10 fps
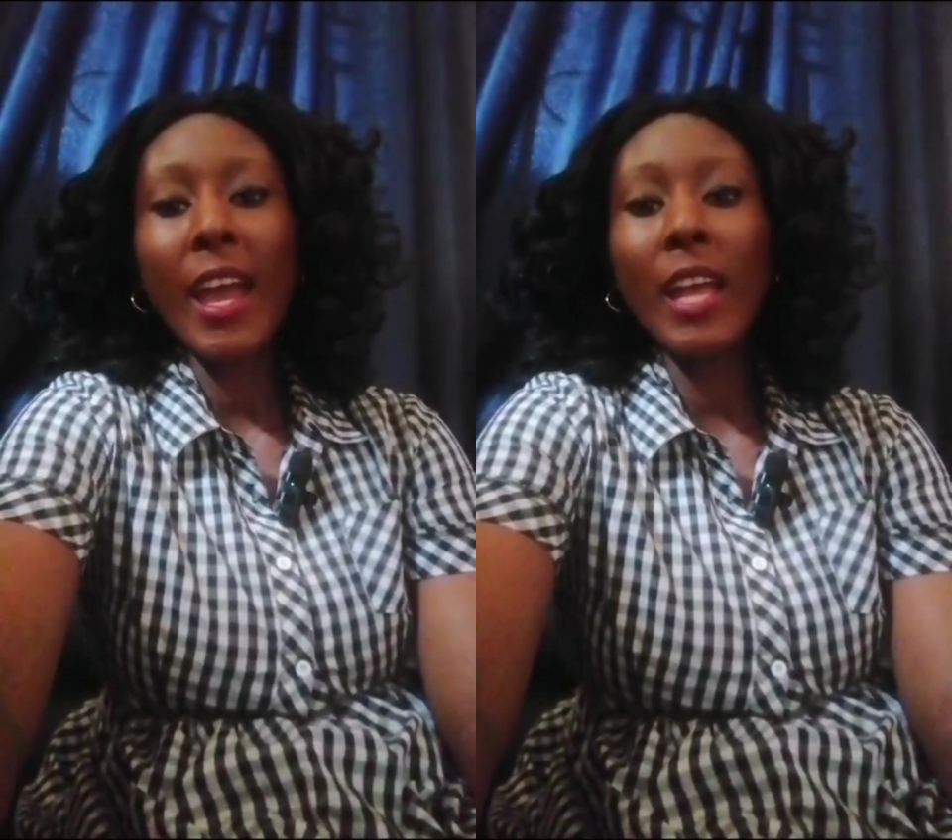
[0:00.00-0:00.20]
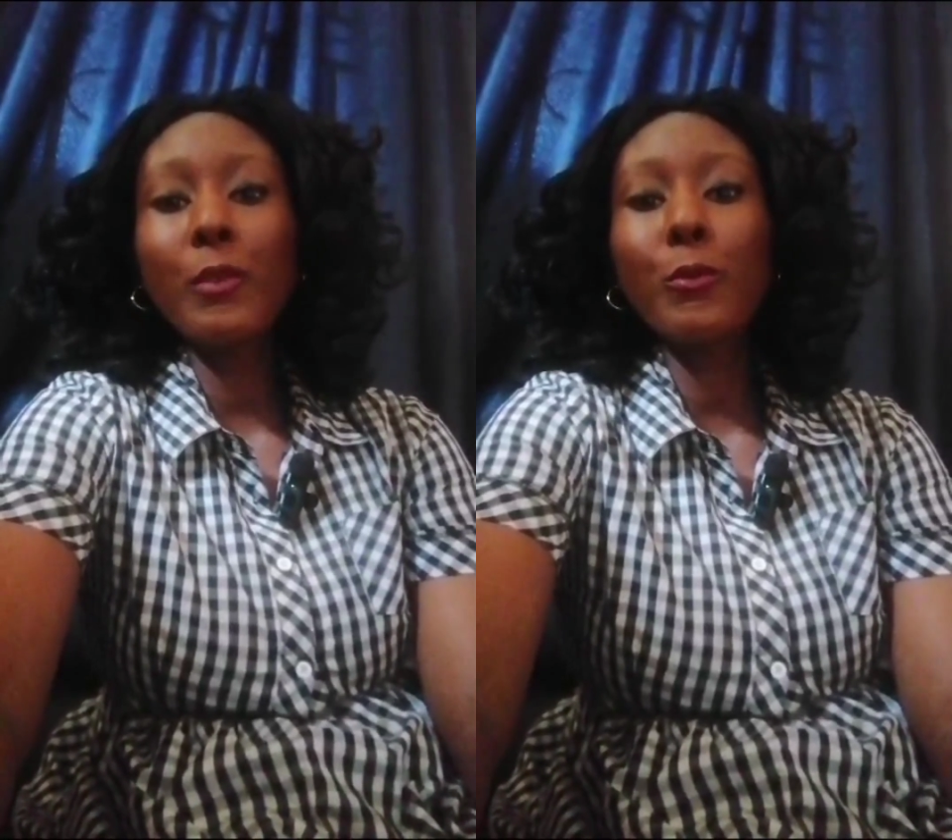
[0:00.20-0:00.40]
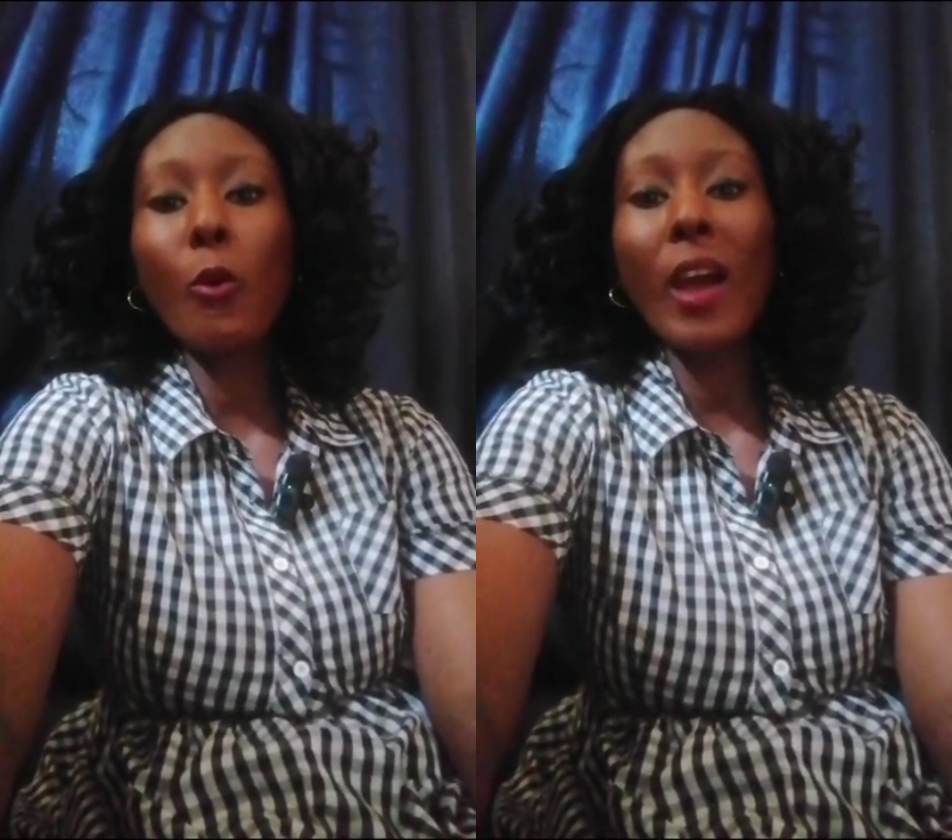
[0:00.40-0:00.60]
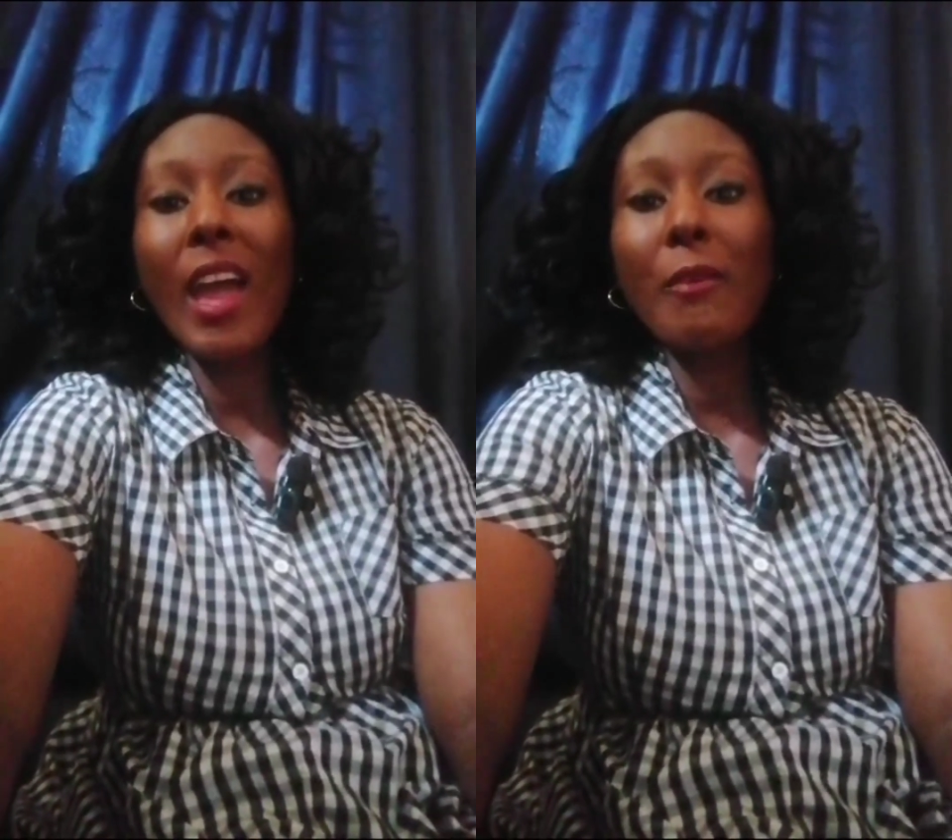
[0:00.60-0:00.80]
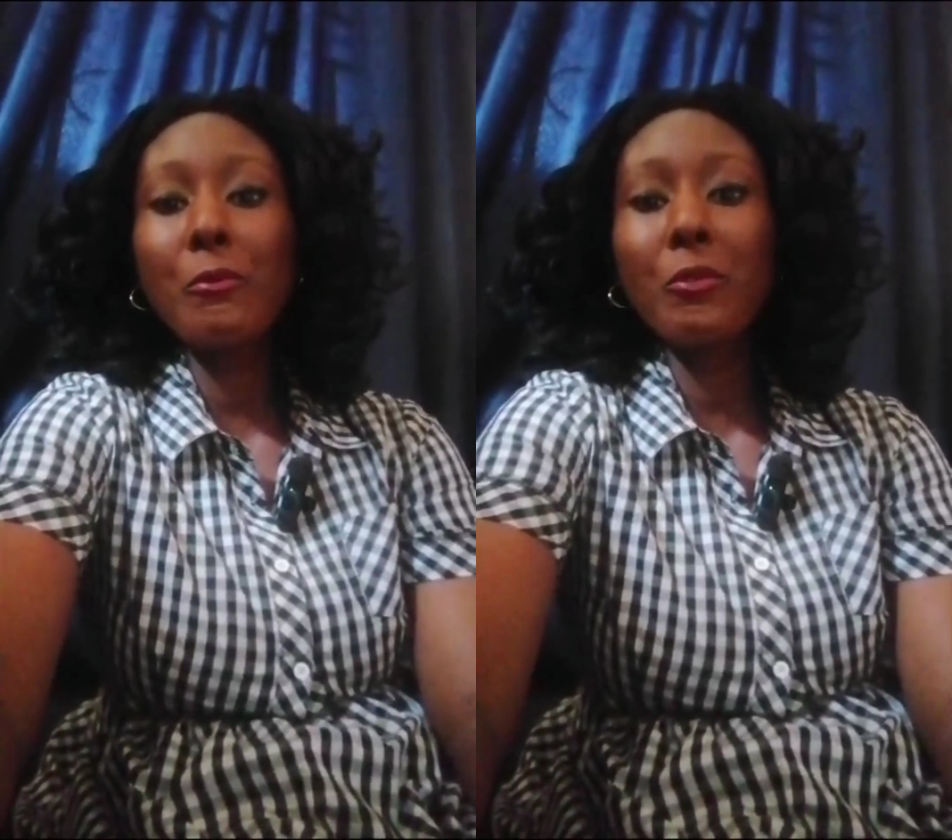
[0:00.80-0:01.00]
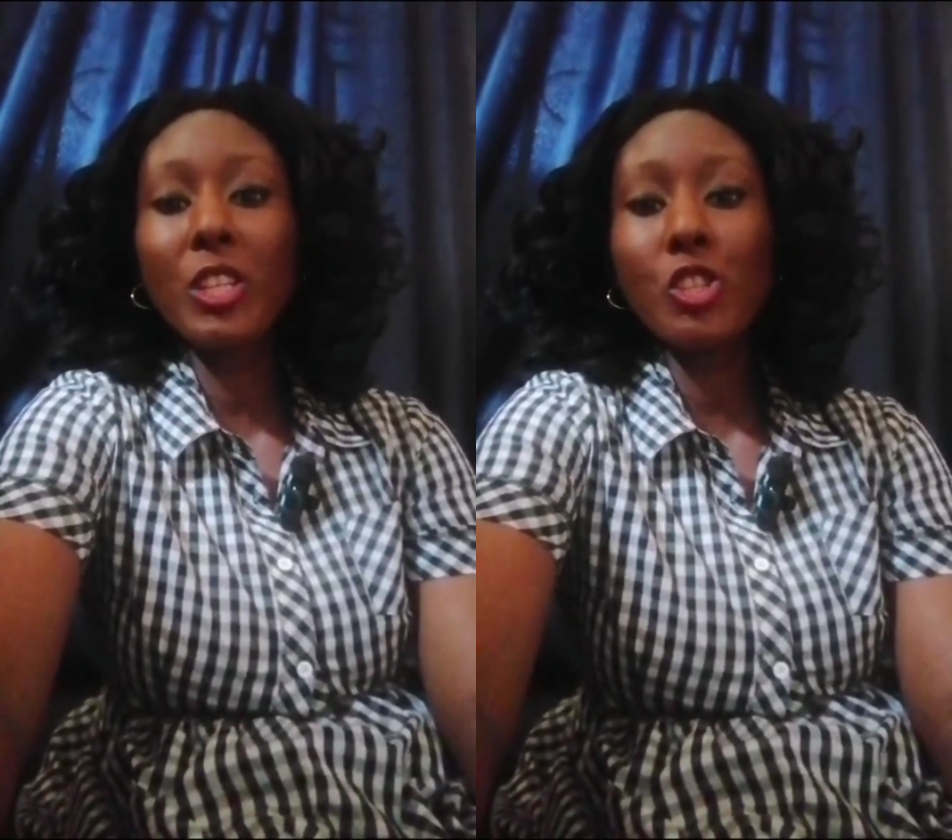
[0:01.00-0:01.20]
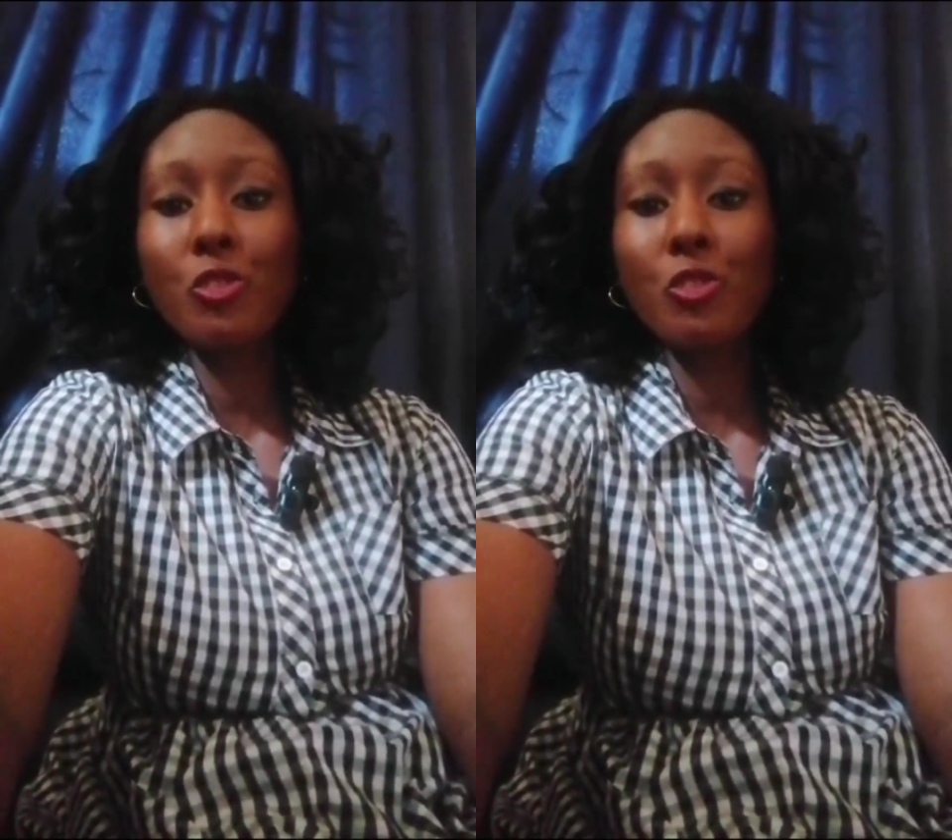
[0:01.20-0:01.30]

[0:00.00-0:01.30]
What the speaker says: And for every